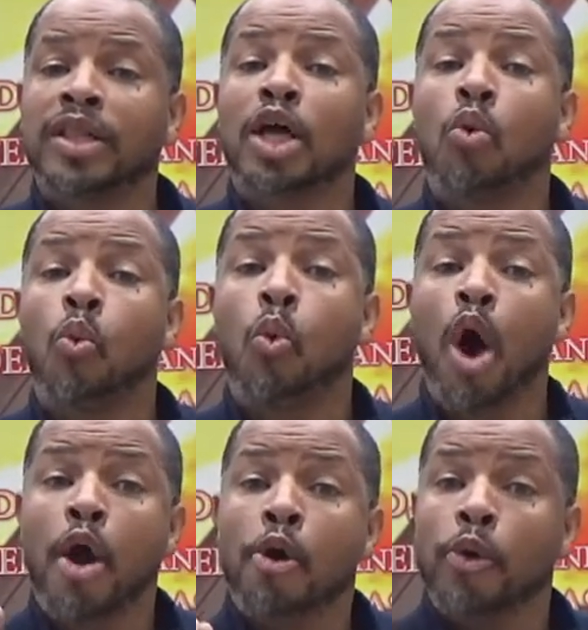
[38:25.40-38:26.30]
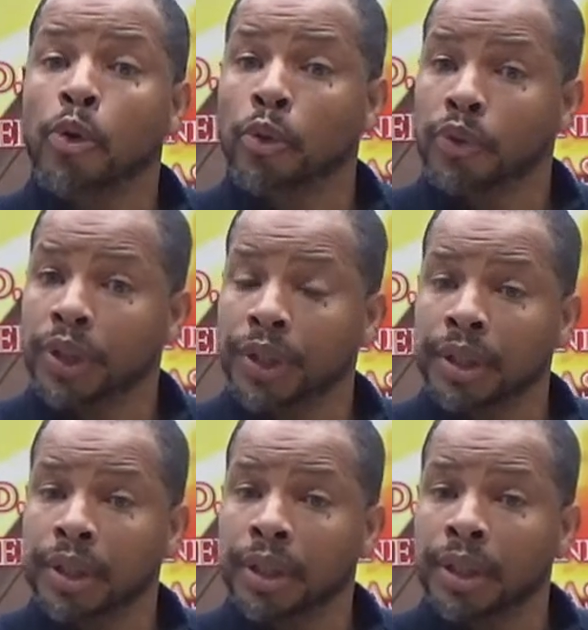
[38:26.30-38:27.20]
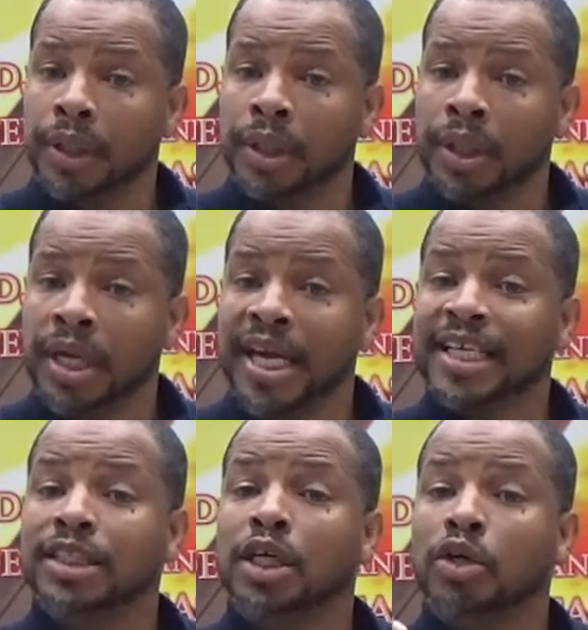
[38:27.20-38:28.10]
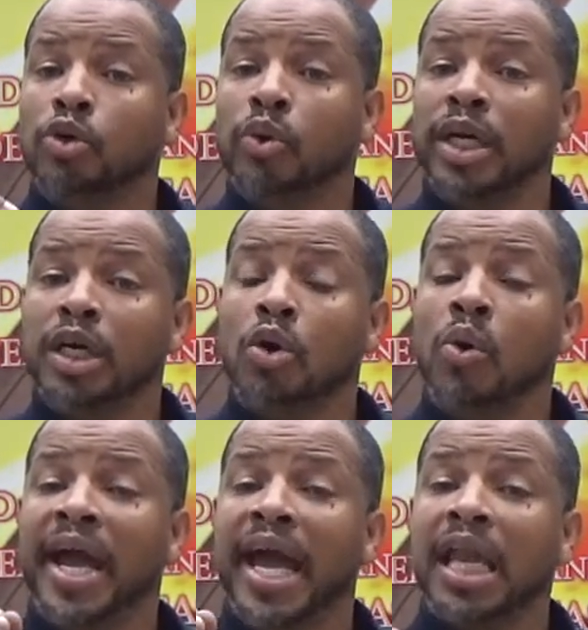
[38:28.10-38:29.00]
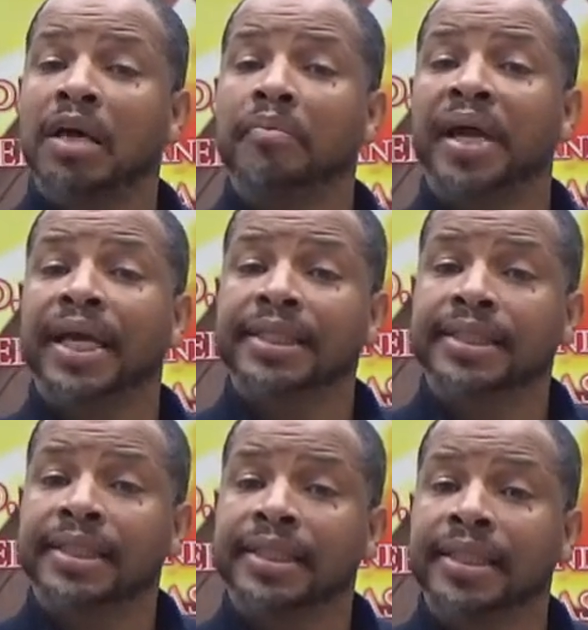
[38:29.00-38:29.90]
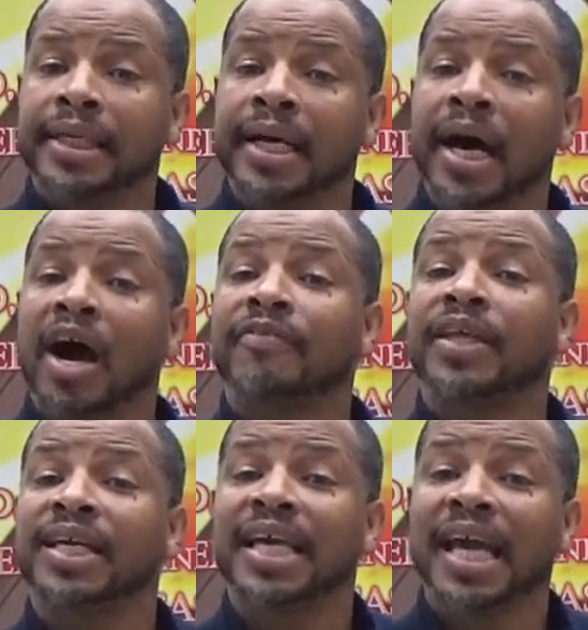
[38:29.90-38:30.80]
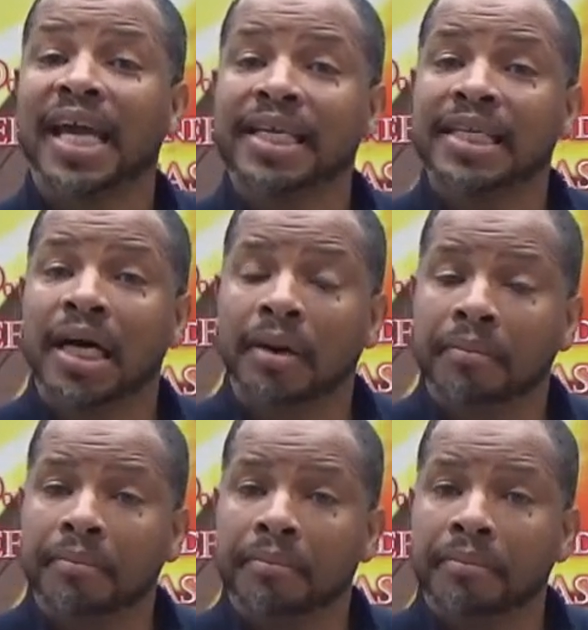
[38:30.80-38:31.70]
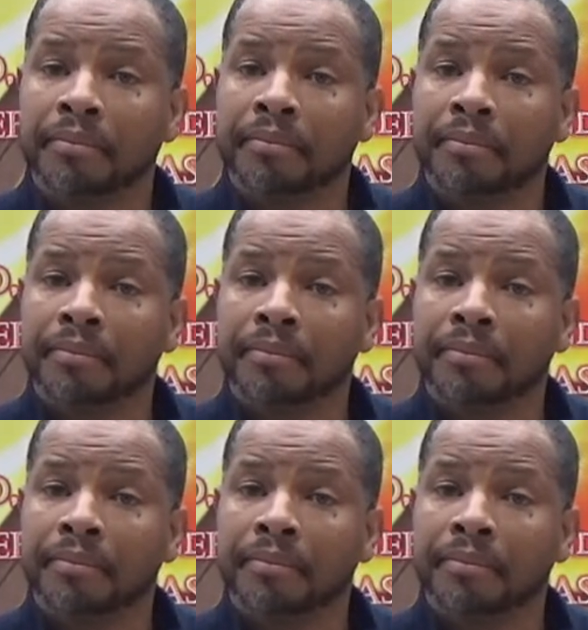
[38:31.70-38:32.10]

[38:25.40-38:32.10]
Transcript: the word mm -hmm. is the critical element of the kingdom. Yeah.